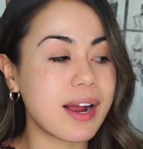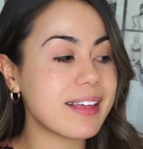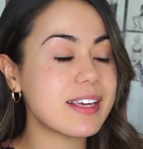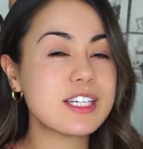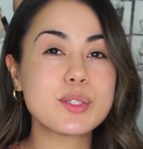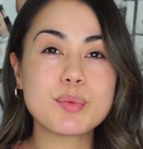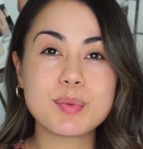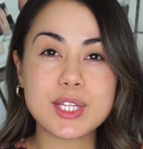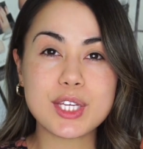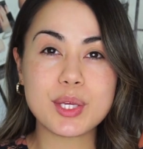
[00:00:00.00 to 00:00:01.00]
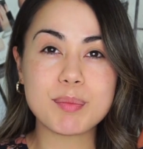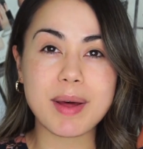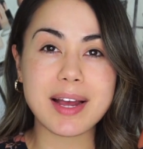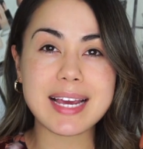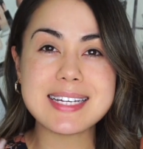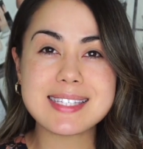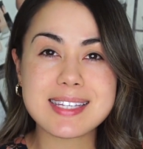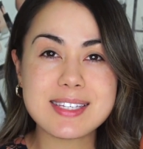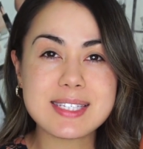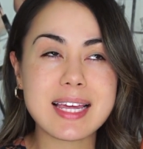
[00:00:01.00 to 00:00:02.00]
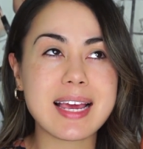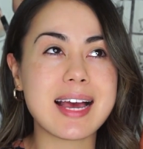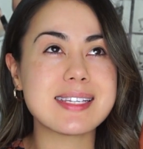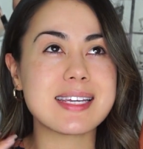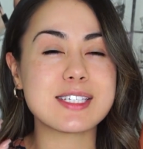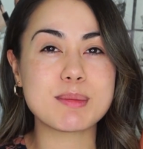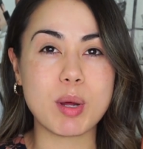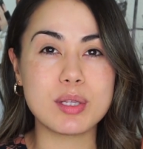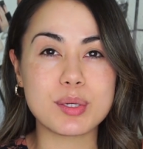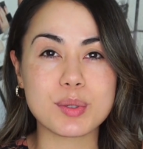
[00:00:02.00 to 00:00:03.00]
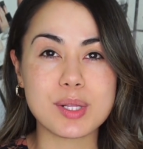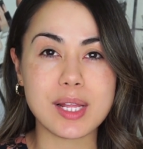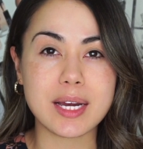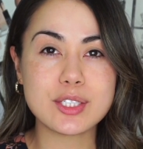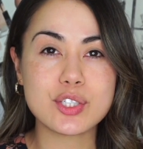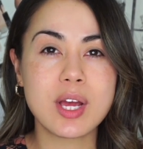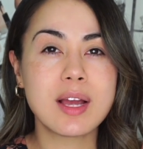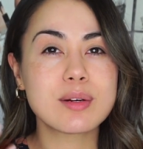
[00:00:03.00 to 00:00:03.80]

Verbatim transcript: I think it's a really cute bag. I can see this like as a small little clutch.